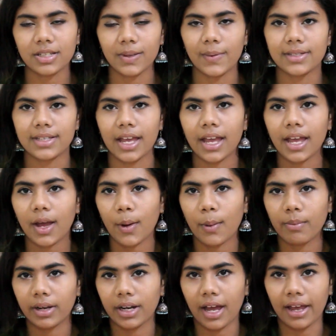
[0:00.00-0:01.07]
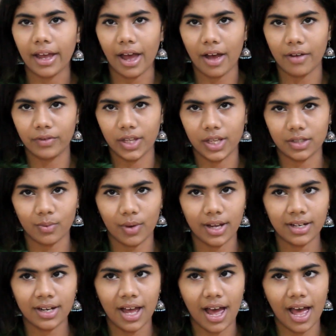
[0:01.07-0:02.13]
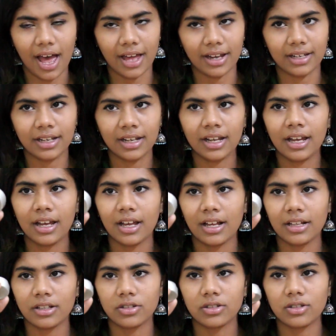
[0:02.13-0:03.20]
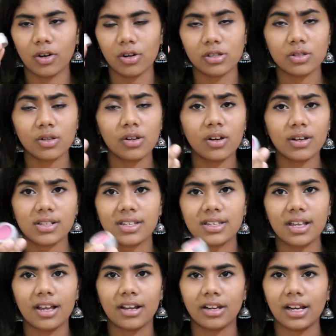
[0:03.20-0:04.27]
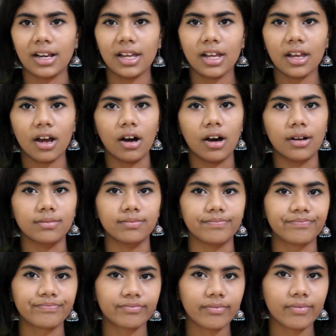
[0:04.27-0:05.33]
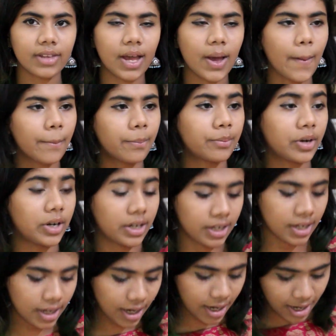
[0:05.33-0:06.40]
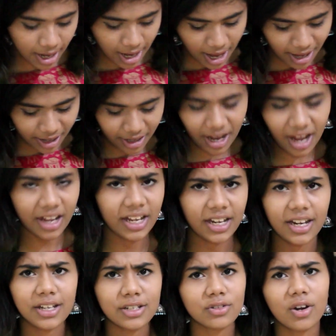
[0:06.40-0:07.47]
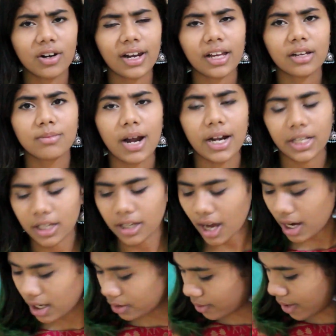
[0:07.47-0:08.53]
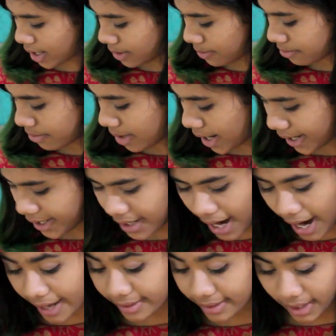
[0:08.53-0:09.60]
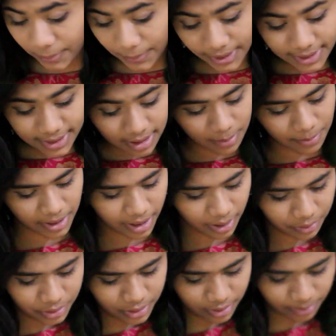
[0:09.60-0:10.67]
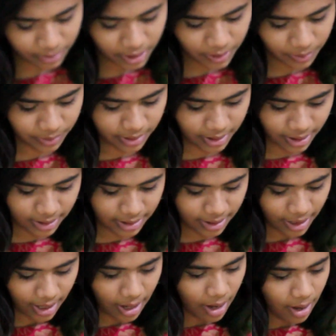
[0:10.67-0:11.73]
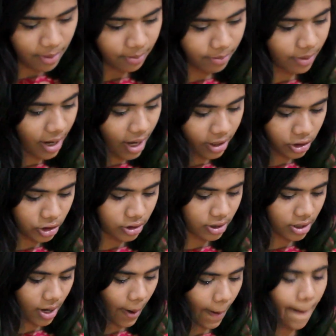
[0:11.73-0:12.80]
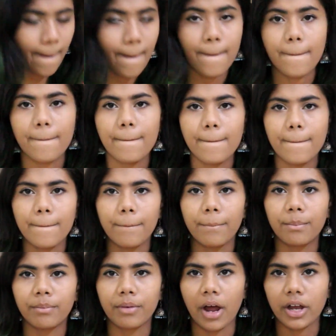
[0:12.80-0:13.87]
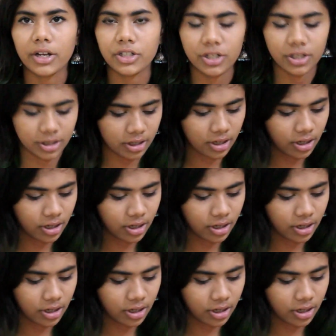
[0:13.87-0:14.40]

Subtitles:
using, but I have this one, and this also looks really pretty. It is not like a multicolor one, but I think we can still make out. So I'm going to use this blush brush.